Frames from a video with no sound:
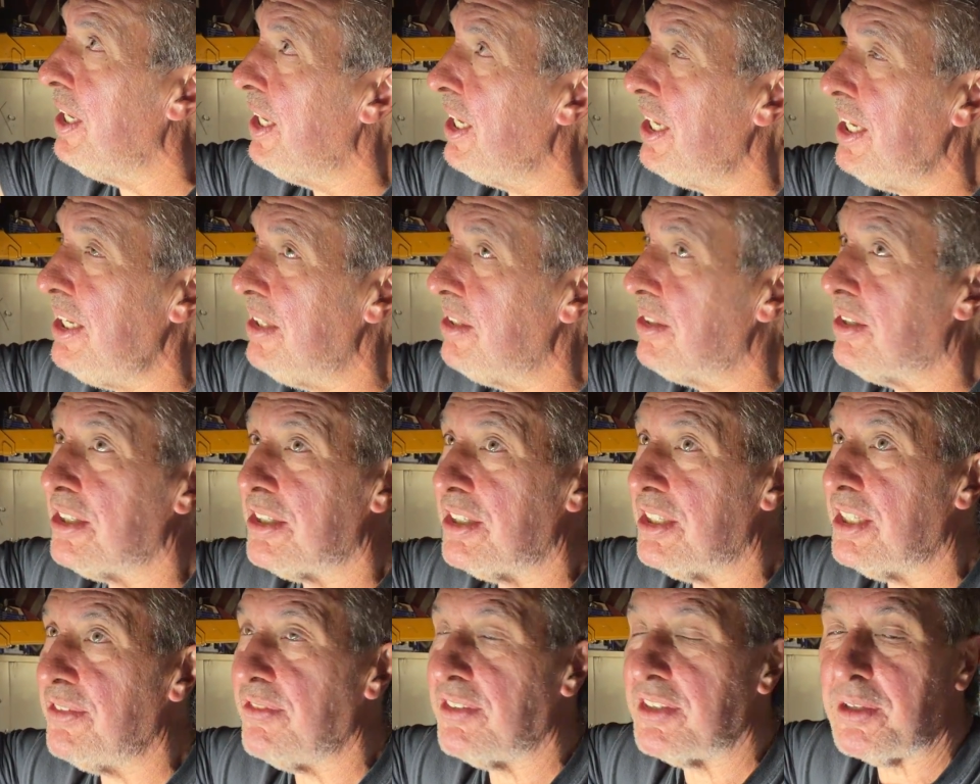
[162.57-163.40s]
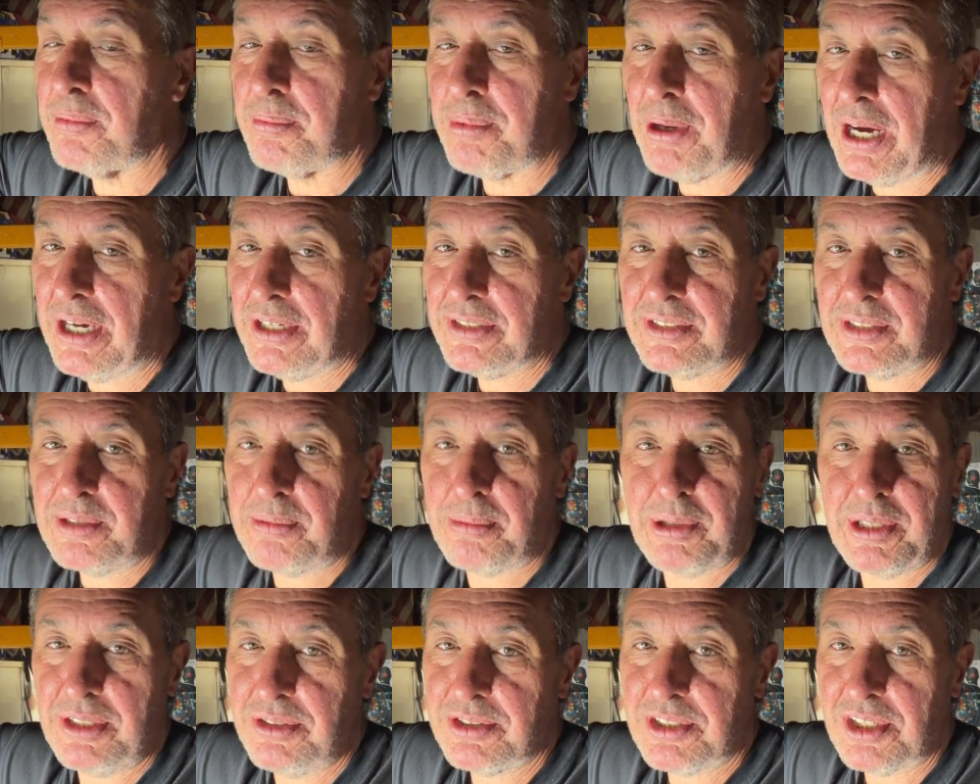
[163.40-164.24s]
He's gonna leave a deposit,
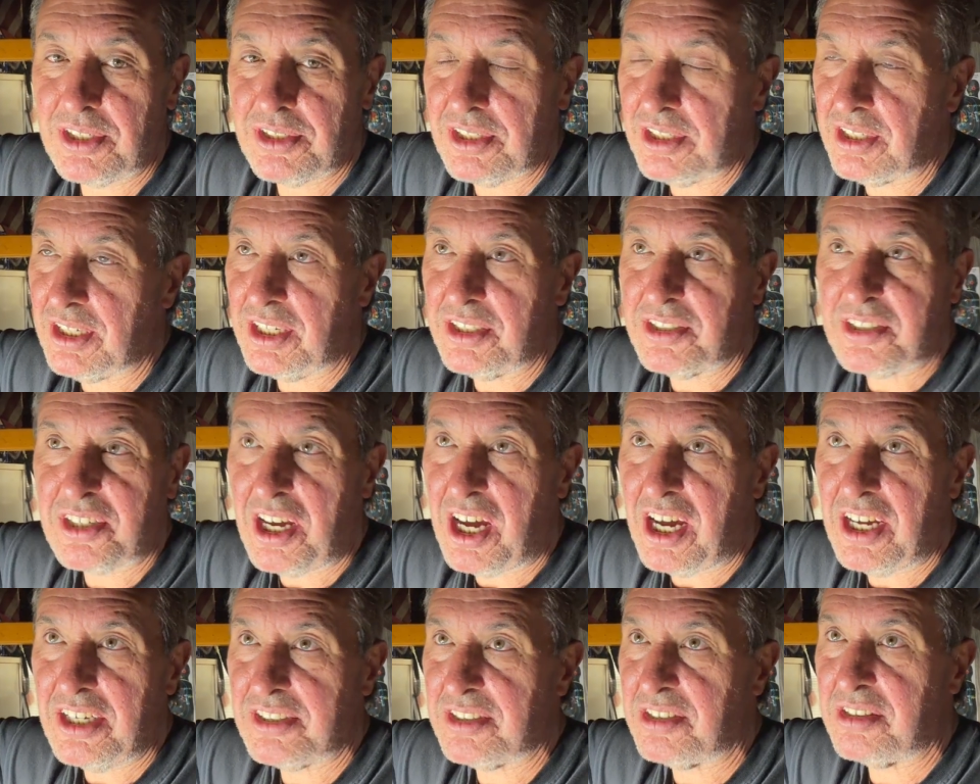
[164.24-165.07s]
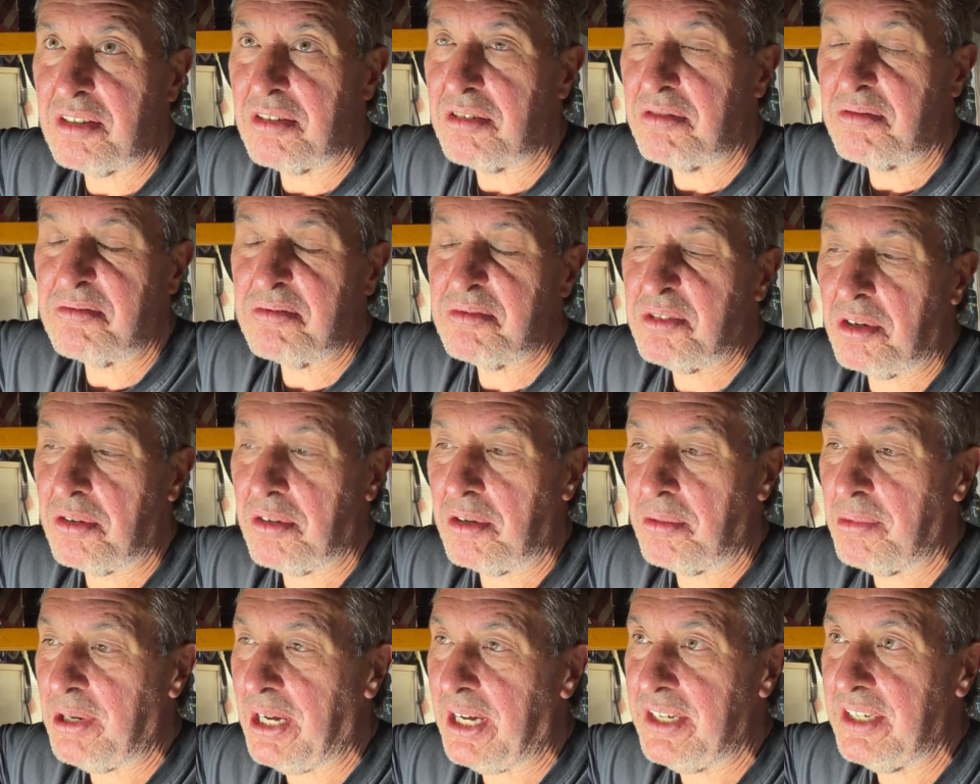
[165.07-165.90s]
but he's such a nice guy, so don't worry
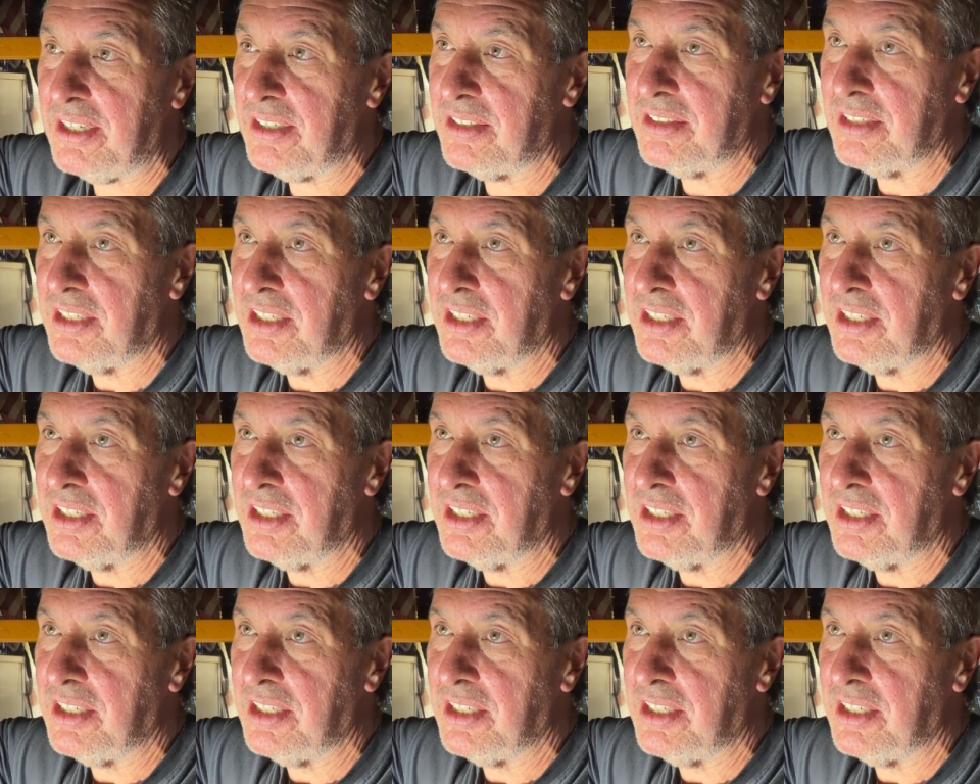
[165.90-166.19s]
about it.